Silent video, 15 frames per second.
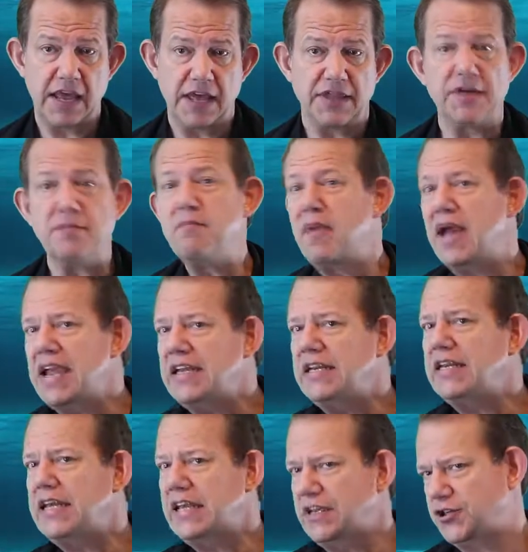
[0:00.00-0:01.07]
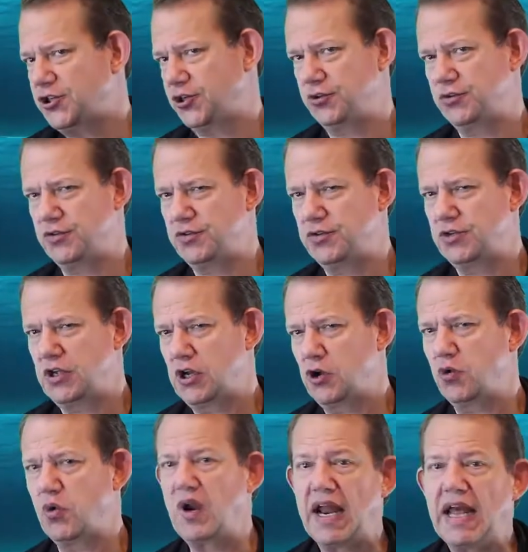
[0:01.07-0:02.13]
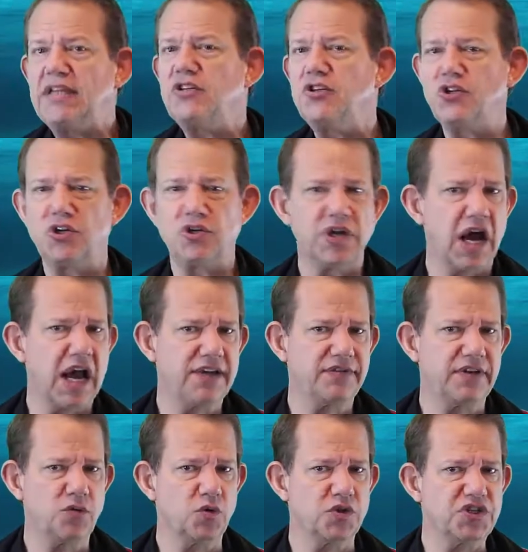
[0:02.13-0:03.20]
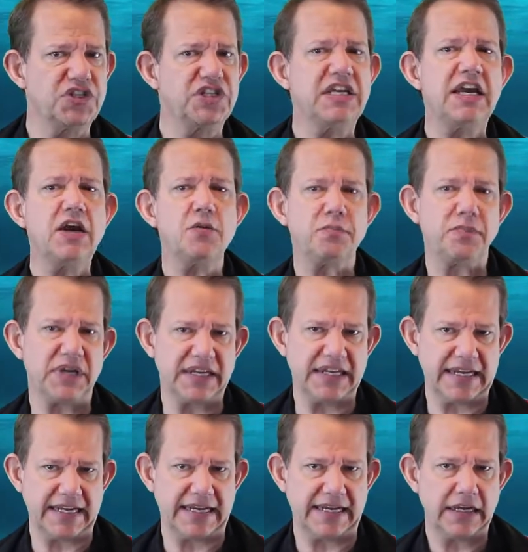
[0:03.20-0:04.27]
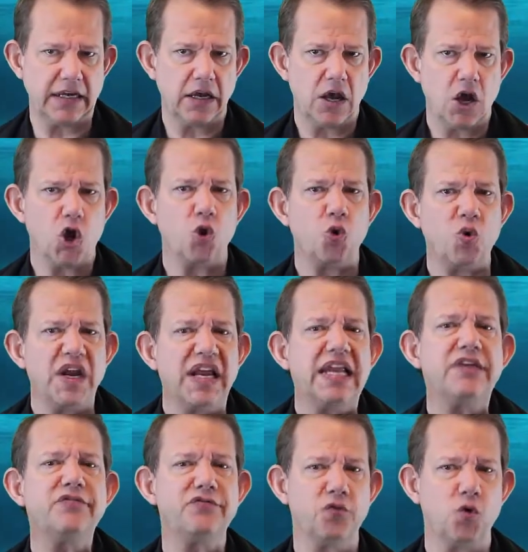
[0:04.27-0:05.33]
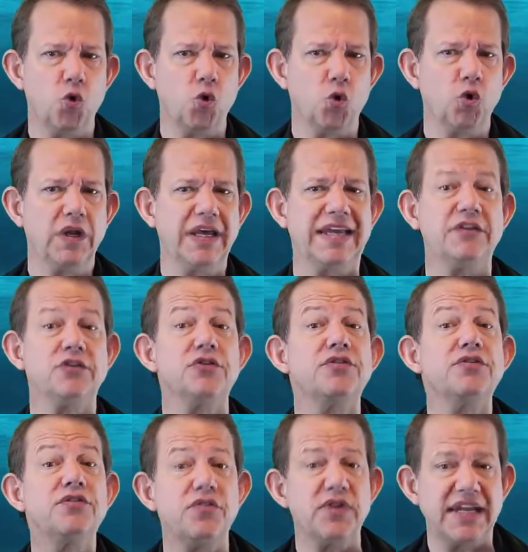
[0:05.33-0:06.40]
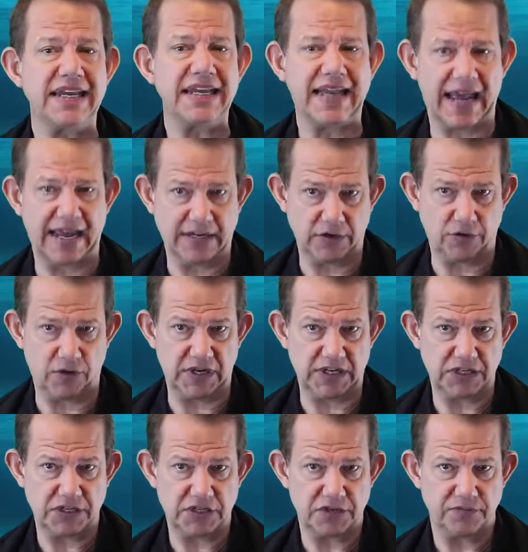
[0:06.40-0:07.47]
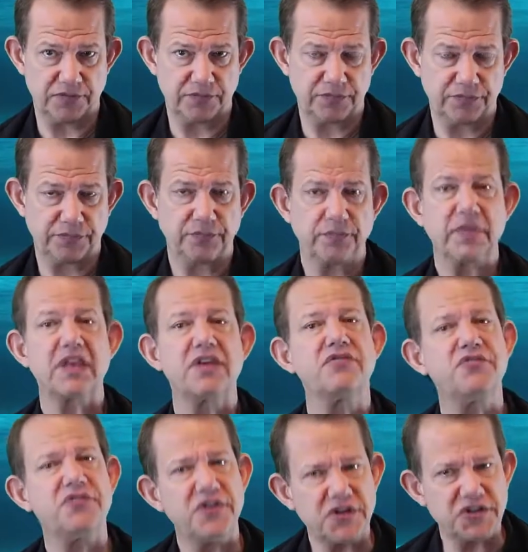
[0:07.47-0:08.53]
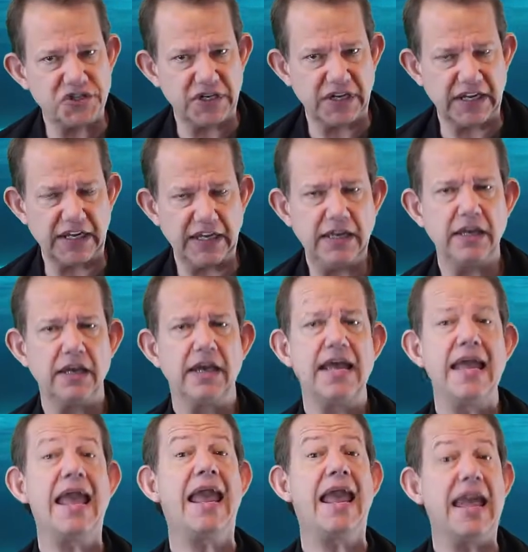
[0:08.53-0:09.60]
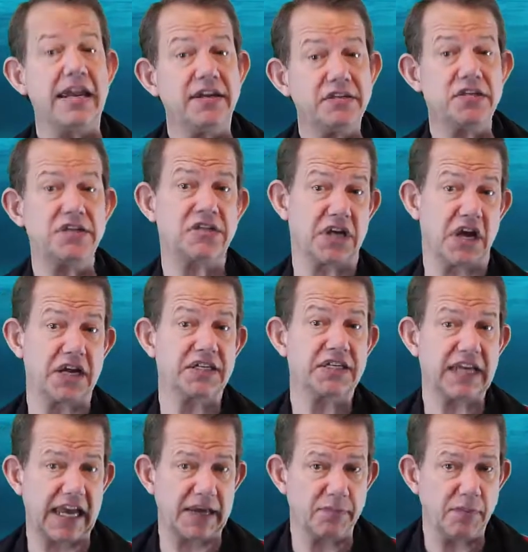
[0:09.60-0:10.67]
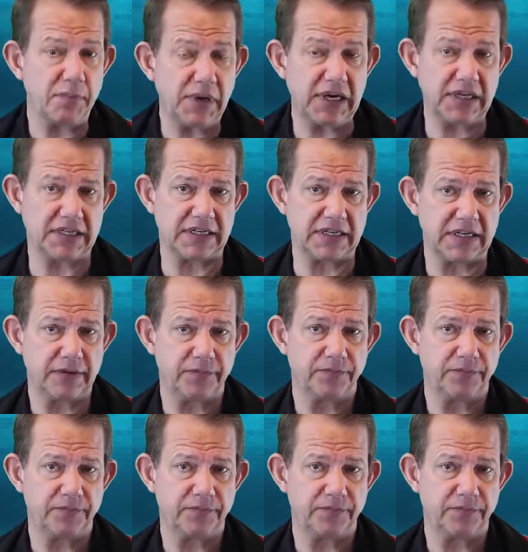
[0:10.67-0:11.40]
The main issues related to diving with COPD really fall into three categories. Firstly, exercise capability.